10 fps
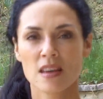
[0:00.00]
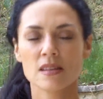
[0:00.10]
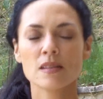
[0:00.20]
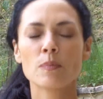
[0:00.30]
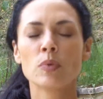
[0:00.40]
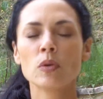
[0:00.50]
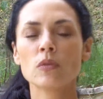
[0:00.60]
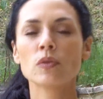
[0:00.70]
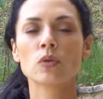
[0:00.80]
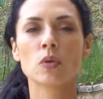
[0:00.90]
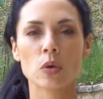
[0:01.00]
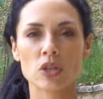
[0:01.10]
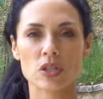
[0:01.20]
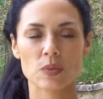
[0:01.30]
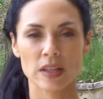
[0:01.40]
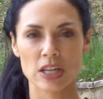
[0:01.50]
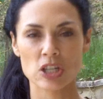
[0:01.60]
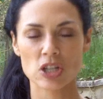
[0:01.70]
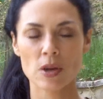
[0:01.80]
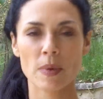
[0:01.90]
This is a beautiful, gorgeous
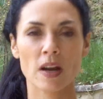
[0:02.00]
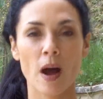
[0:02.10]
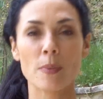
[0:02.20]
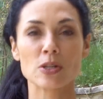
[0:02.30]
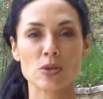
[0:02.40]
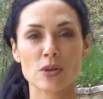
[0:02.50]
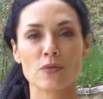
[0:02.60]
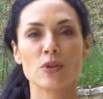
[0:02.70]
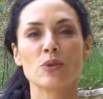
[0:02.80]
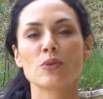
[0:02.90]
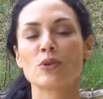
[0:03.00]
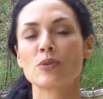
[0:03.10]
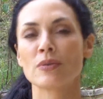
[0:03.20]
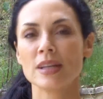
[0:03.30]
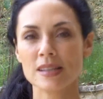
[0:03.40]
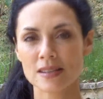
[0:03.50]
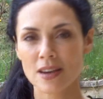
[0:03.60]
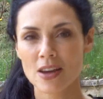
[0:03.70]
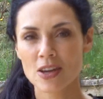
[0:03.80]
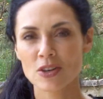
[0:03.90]
relationship and an opportunity for you to
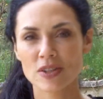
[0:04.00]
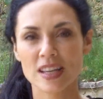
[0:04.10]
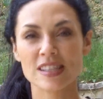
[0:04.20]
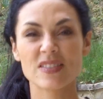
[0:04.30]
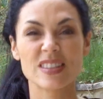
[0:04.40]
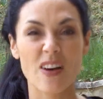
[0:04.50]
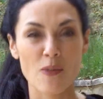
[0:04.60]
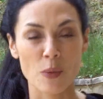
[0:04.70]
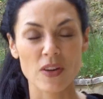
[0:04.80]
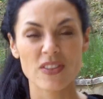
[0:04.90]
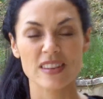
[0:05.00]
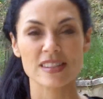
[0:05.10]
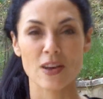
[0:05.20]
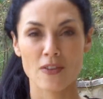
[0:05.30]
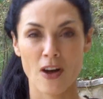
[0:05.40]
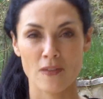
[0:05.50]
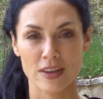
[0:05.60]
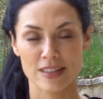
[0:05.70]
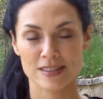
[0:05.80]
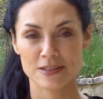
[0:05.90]
increase your sense of self worth and self
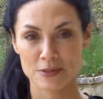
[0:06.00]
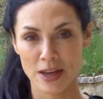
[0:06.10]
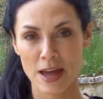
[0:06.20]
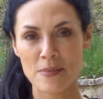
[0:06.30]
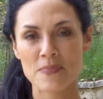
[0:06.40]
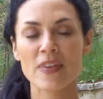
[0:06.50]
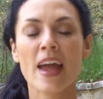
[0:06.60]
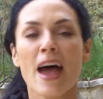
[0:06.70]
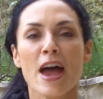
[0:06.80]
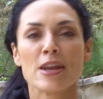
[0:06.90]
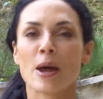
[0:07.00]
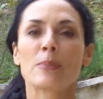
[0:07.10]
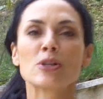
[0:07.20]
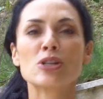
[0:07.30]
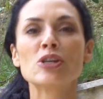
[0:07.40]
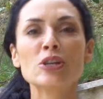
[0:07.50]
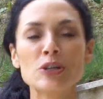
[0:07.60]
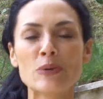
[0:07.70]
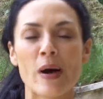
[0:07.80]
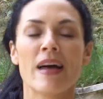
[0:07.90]
confidence. Okay? Number
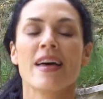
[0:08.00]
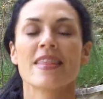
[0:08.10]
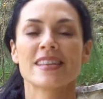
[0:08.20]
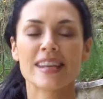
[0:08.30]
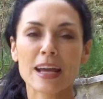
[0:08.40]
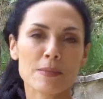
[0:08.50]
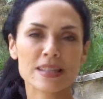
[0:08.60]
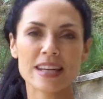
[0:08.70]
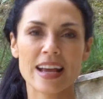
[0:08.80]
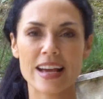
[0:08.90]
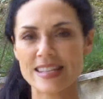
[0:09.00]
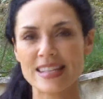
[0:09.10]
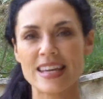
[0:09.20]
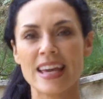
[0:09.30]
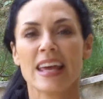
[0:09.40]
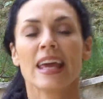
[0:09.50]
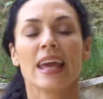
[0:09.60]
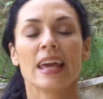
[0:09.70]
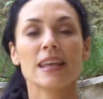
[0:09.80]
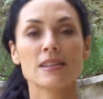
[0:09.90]
two, the second mistake I see
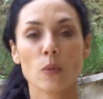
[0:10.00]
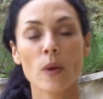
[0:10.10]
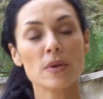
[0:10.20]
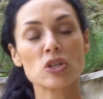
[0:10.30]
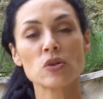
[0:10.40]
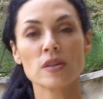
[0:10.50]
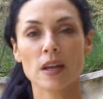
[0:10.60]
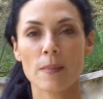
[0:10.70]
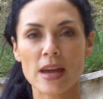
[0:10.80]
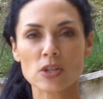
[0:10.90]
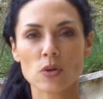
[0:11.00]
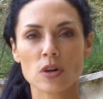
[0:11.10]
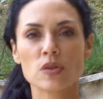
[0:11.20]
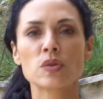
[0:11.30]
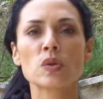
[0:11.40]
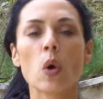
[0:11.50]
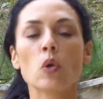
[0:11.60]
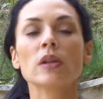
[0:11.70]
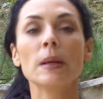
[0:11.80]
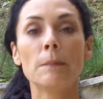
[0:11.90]
is women choosing a mentor
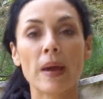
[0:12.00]
solely